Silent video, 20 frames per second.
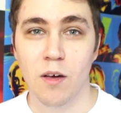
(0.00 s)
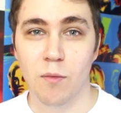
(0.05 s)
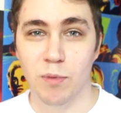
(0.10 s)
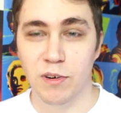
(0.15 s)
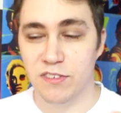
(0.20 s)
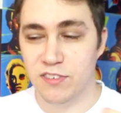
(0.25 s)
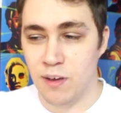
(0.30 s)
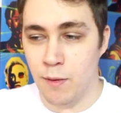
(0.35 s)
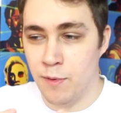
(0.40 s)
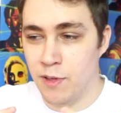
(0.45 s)
but
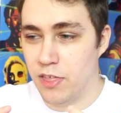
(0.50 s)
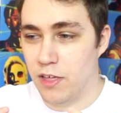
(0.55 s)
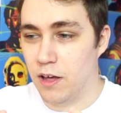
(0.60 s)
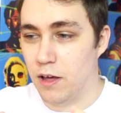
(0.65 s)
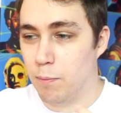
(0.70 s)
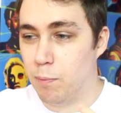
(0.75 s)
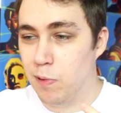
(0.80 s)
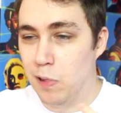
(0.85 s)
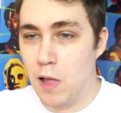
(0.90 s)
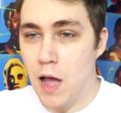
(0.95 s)
some of
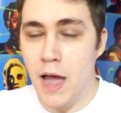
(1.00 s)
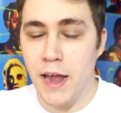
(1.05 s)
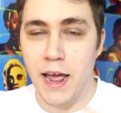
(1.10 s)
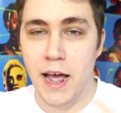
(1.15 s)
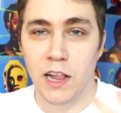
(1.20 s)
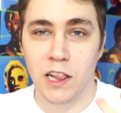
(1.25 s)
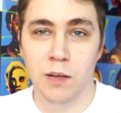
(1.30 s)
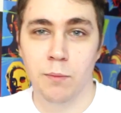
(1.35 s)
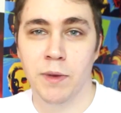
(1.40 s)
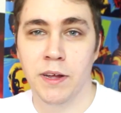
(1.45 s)
the plot
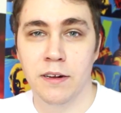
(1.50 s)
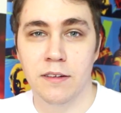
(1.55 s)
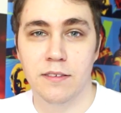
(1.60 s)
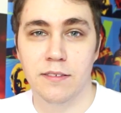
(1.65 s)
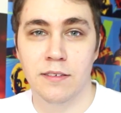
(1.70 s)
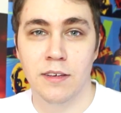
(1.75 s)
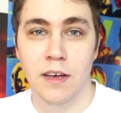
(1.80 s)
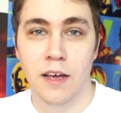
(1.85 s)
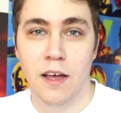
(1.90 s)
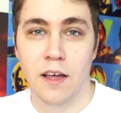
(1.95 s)

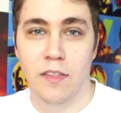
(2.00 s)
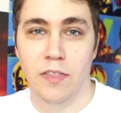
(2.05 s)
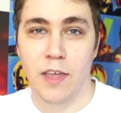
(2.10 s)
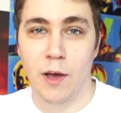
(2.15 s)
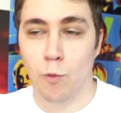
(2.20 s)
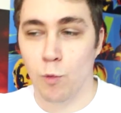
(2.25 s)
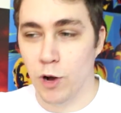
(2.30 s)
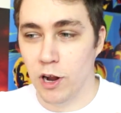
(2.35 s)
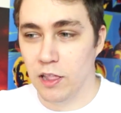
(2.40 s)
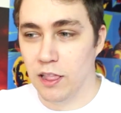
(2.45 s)
elements
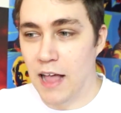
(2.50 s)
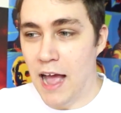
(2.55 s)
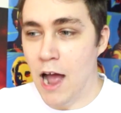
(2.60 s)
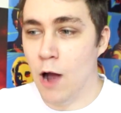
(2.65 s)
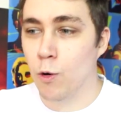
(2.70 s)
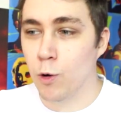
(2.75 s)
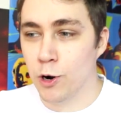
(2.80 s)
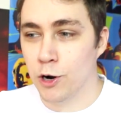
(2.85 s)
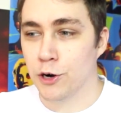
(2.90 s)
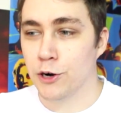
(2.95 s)
that would
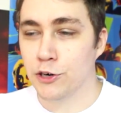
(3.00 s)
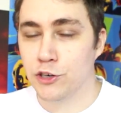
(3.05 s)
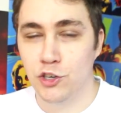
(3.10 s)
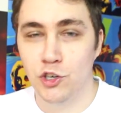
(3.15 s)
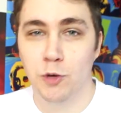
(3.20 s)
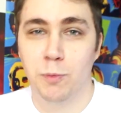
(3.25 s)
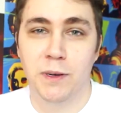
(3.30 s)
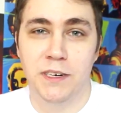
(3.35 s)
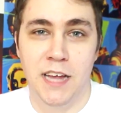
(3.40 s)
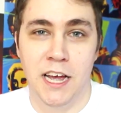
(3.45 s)
allow her
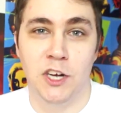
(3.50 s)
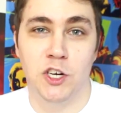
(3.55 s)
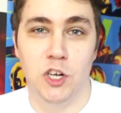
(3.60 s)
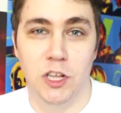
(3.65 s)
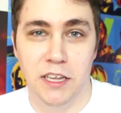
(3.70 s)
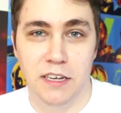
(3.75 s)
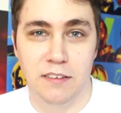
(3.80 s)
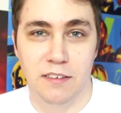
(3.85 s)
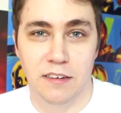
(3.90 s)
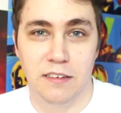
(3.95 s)
to
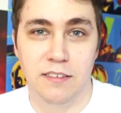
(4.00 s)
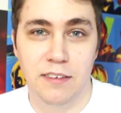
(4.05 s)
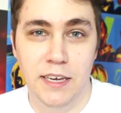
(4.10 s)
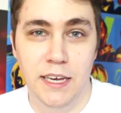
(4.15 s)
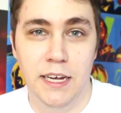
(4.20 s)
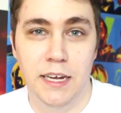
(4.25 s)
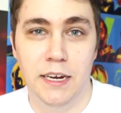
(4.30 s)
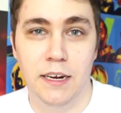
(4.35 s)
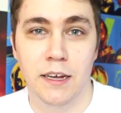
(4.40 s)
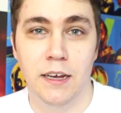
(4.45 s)
potentially
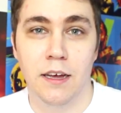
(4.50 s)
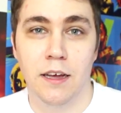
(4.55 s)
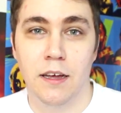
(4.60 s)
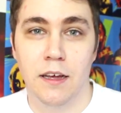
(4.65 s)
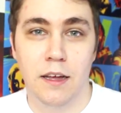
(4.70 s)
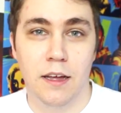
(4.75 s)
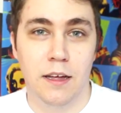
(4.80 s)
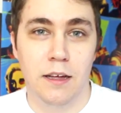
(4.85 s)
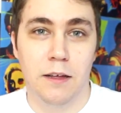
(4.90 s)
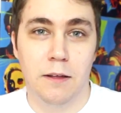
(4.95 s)
succeed,
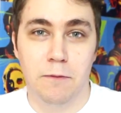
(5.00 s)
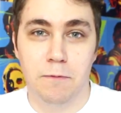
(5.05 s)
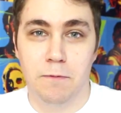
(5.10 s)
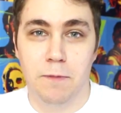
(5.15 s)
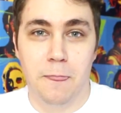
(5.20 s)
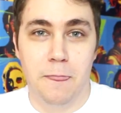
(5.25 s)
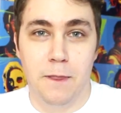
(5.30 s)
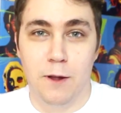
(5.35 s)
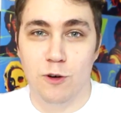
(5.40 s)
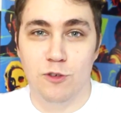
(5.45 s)

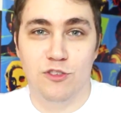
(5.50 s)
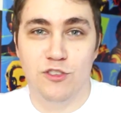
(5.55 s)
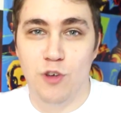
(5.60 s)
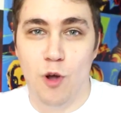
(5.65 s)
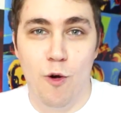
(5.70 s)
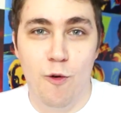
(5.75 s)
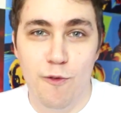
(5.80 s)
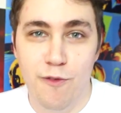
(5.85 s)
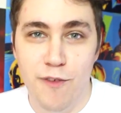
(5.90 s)
they're so